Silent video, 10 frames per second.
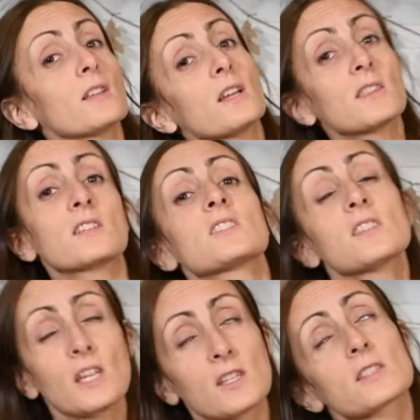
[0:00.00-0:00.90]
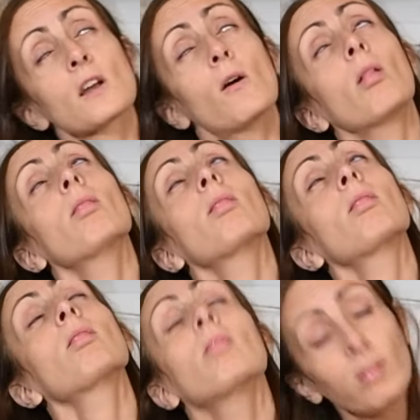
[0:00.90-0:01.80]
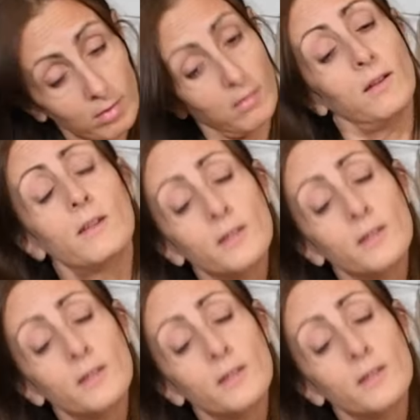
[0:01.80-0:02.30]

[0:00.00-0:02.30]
like this and they just go, ooh.